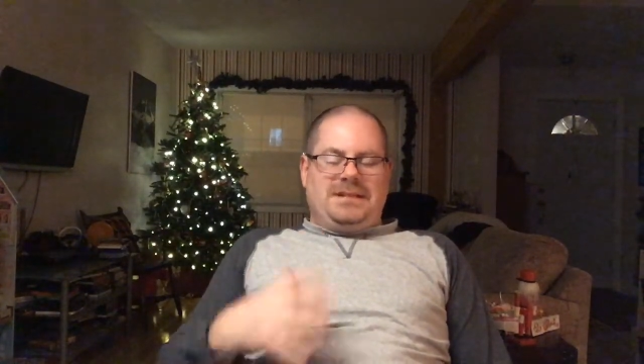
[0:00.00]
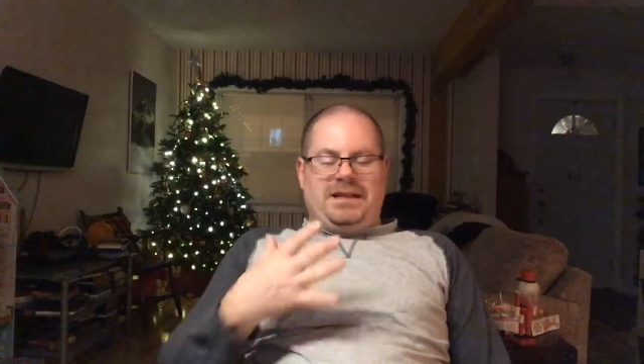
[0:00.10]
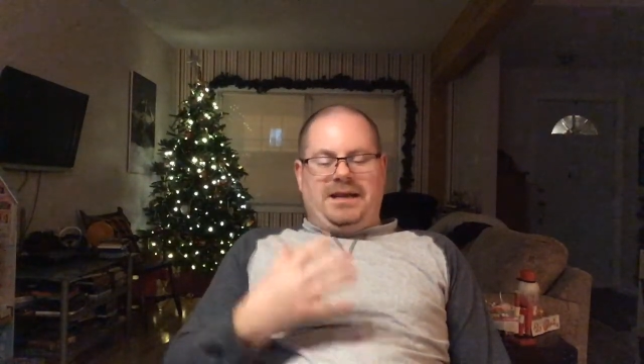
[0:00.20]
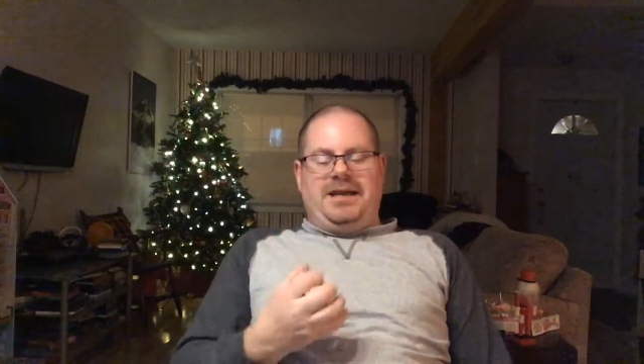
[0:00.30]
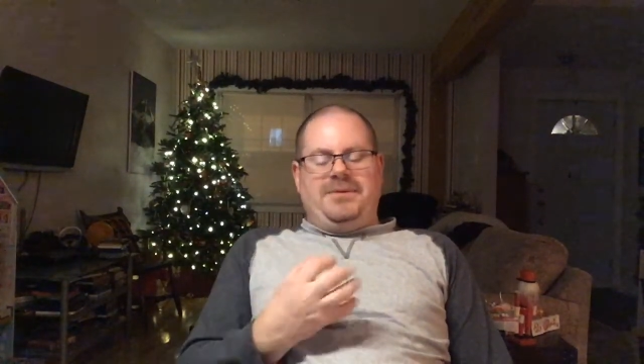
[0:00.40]

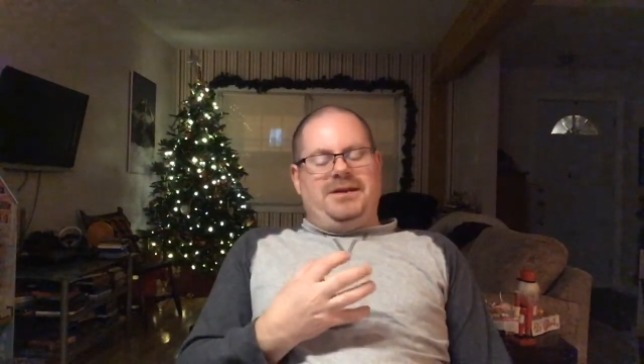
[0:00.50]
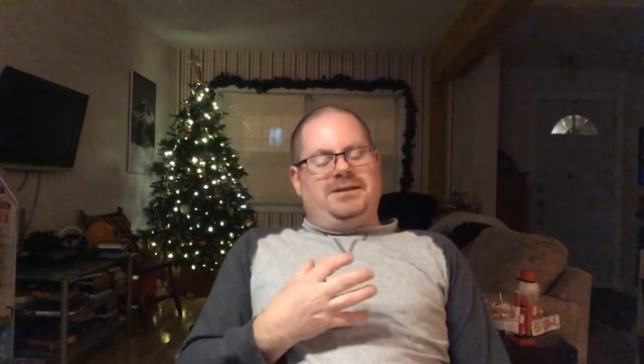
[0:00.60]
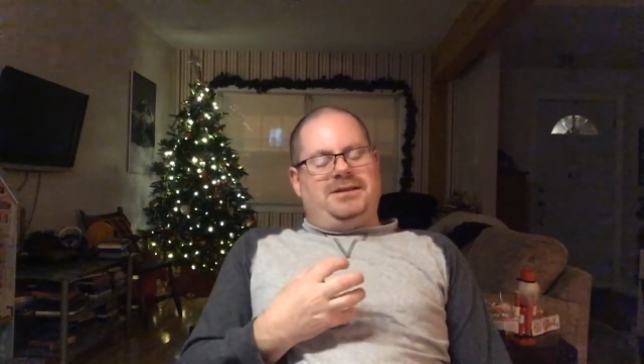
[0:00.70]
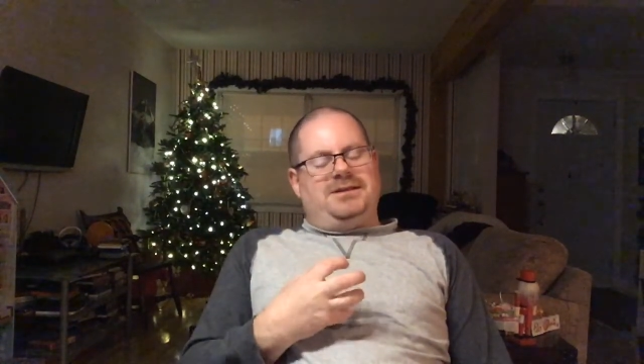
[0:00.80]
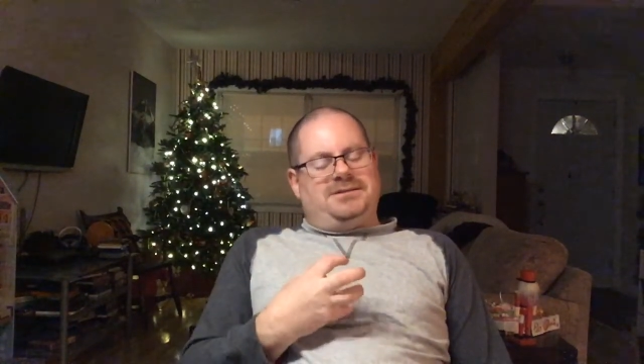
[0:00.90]
And I
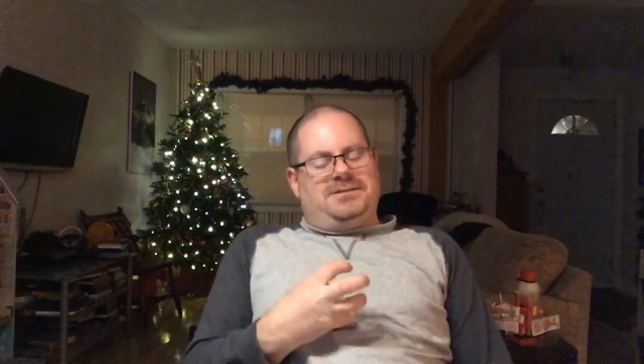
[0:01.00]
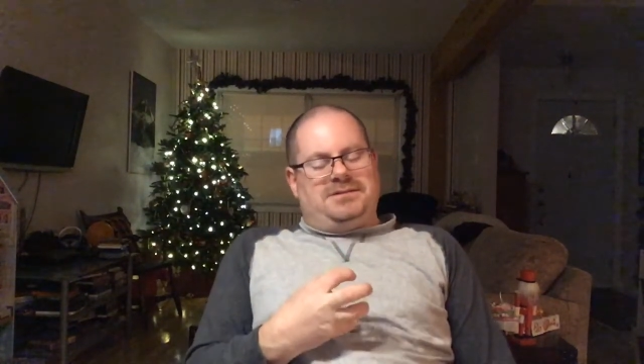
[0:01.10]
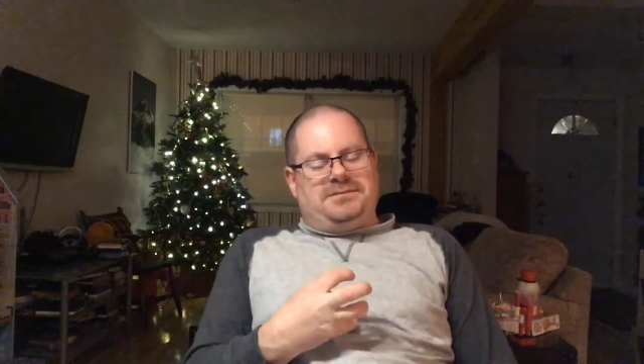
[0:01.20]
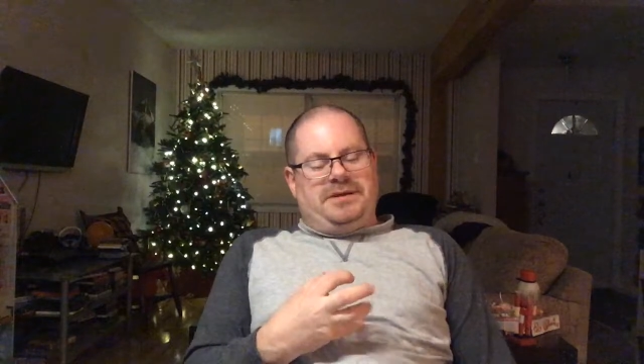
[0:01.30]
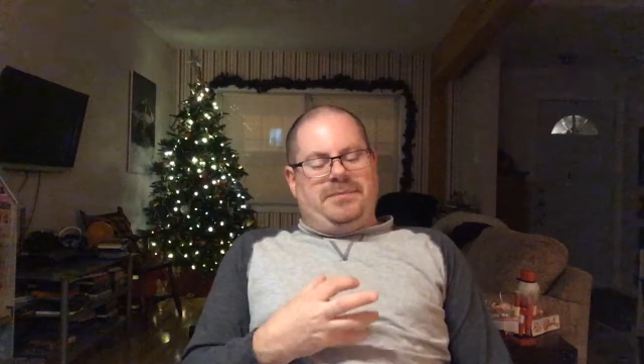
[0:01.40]
immediately kind of,
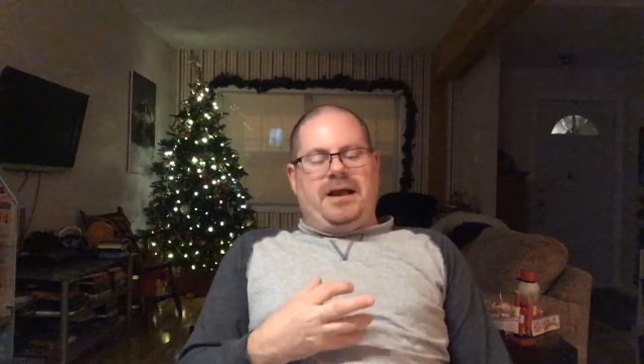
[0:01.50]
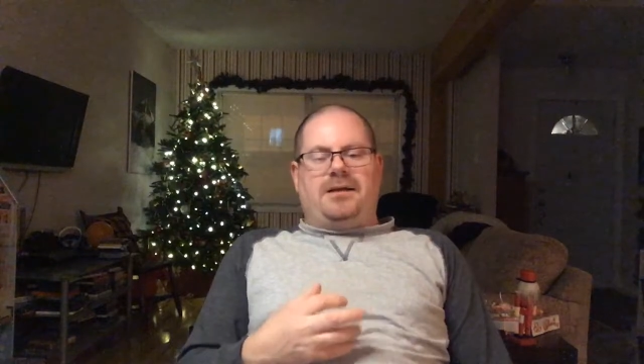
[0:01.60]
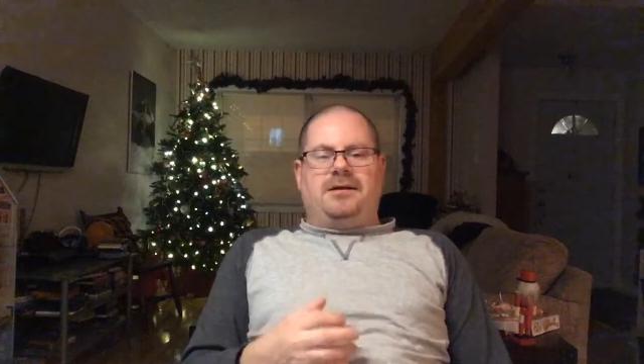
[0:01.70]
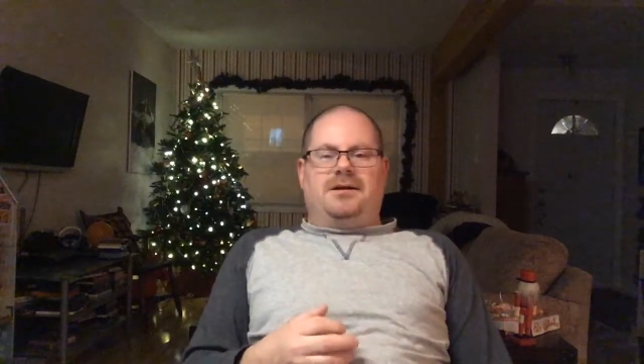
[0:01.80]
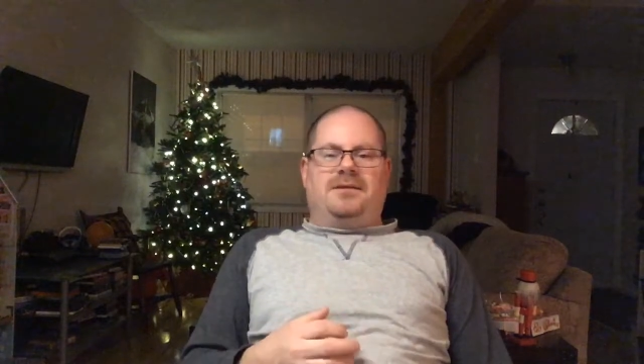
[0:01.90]
uh, my
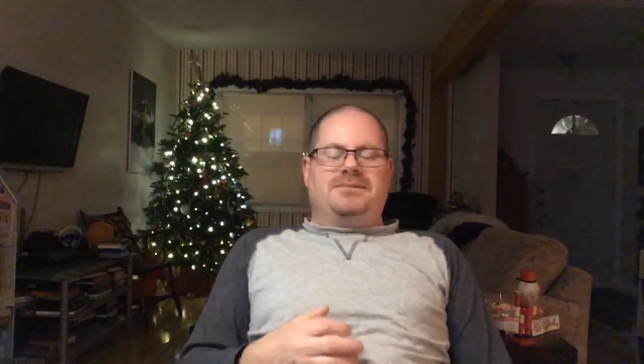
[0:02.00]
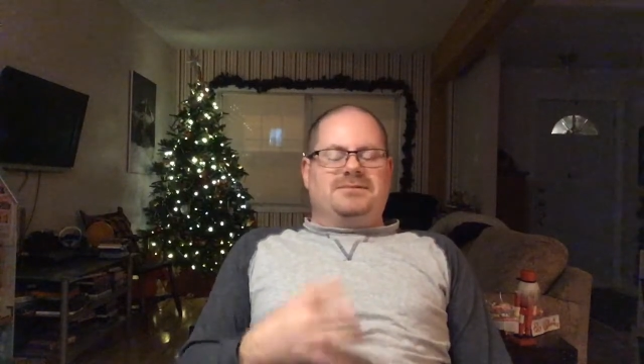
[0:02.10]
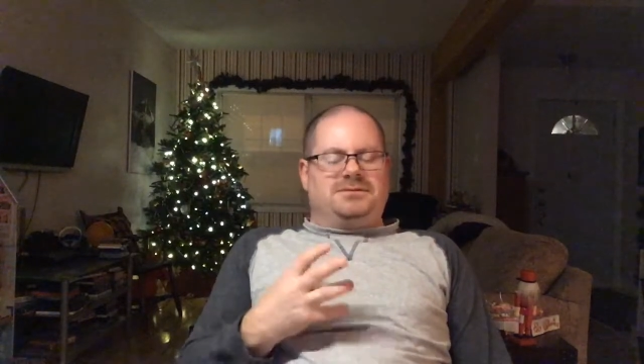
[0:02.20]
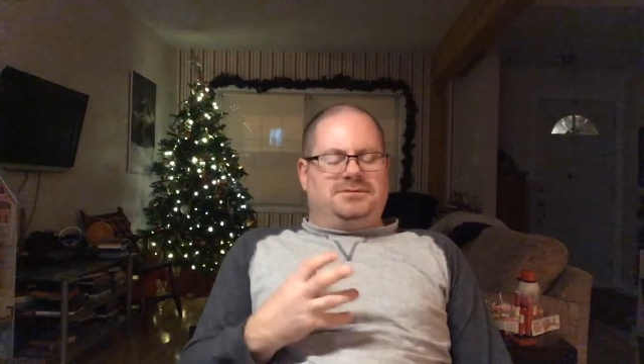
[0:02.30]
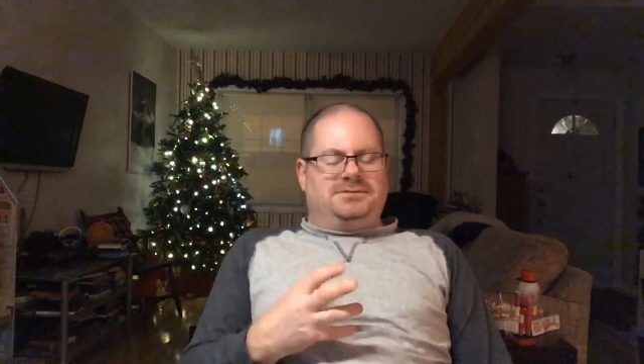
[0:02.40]
back got up. I was
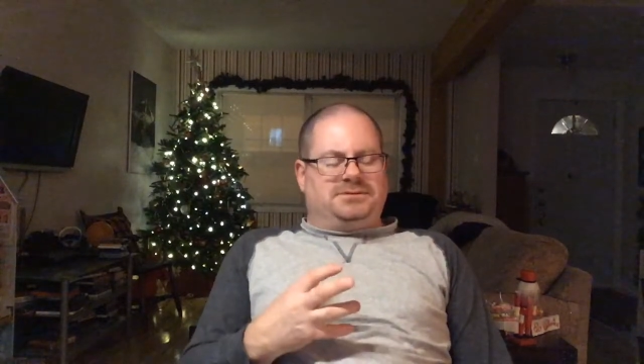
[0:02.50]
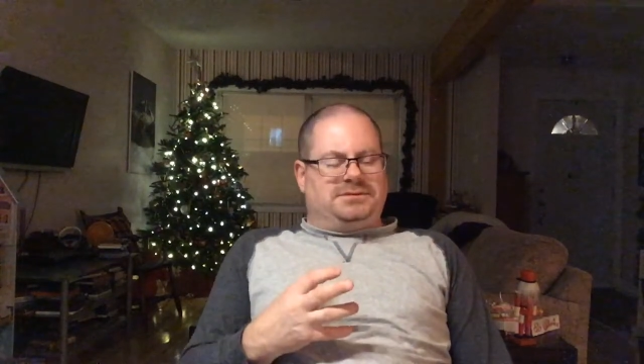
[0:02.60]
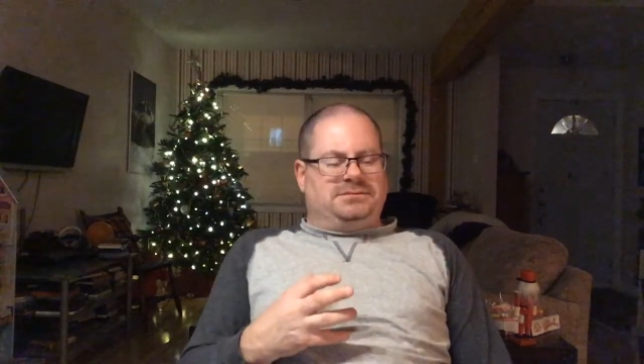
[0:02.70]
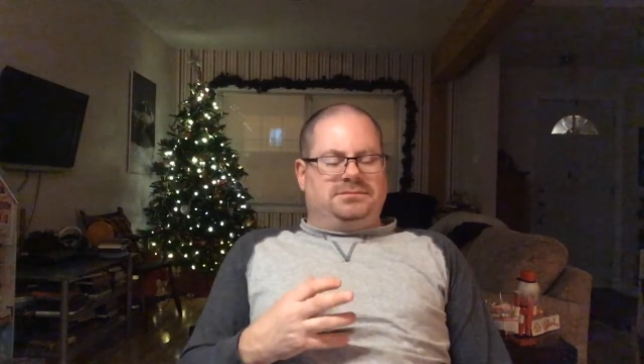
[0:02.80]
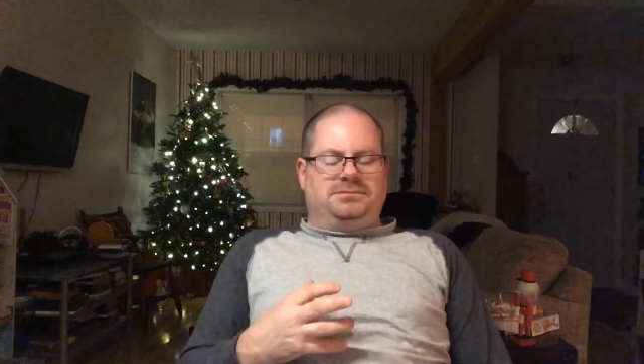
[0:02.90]
like, oh,